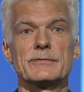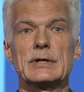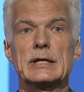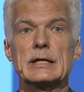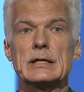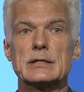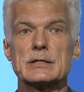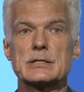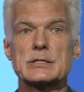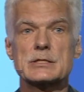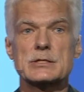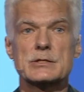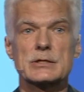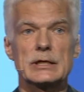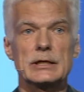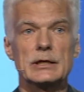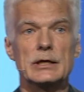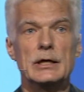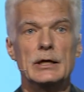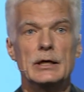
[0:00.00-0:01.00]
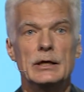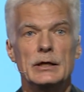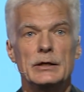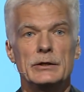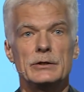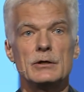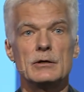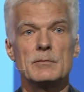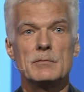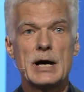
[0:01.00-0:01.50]
industry,
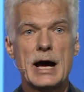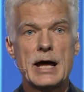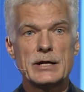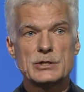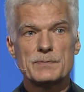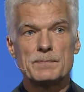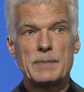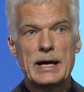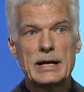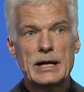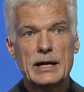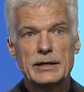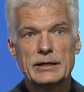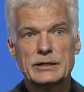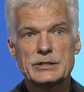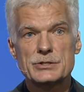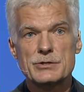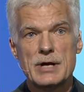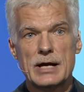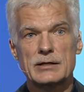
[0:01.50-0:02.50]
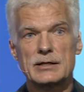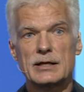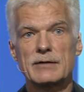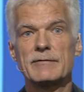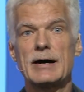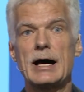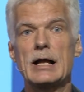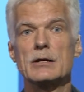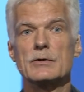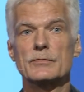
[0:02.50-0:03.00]
you're much better in extracting
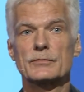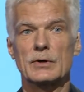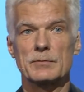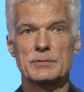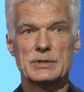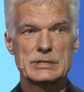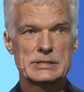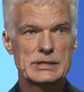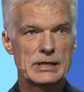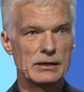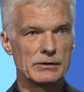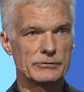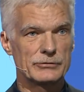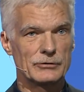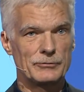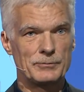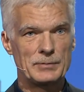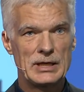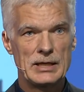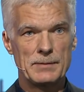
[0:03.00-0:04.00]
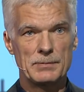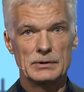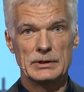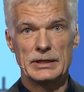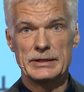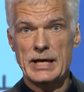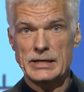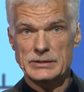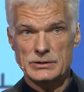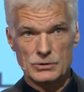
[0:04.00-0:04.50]
value from the skills of people.
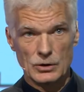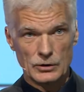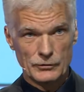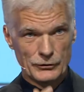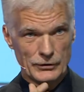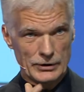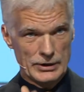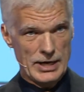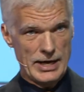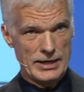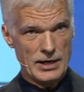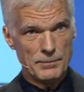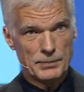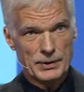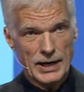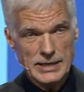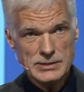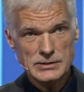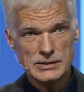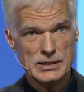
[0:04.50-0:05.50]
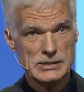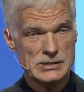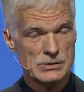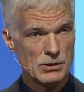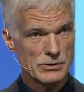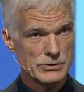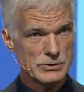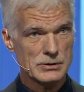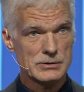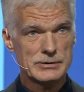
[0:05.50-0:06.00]
And that's good for your enterprise, and it's
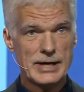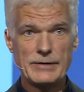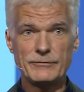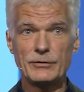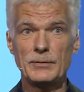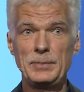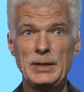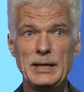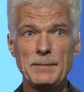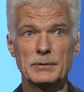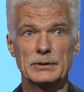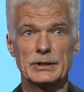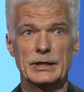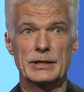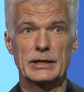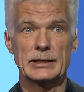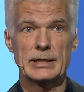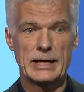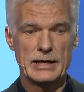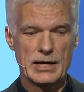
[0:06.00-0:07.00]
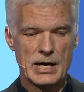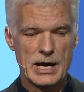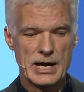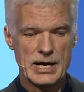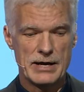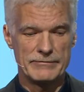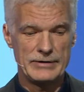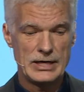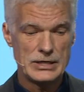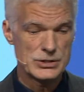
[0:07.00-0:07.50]
also great for people. Now, they get
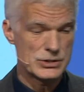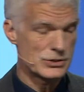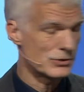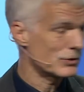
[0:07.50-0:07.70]
higher wages.